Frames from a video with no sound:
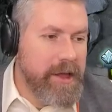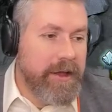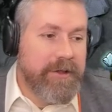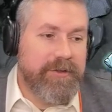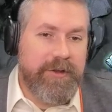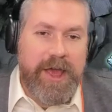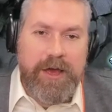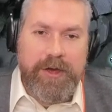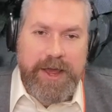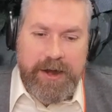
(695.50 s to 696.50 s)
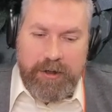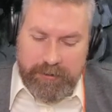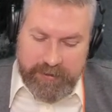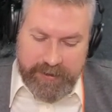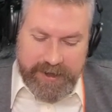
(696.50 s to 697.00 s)
So now I got alt
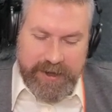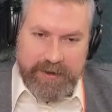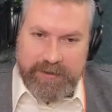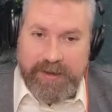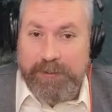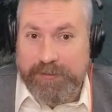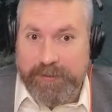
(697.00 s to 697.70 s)
clicking. That was a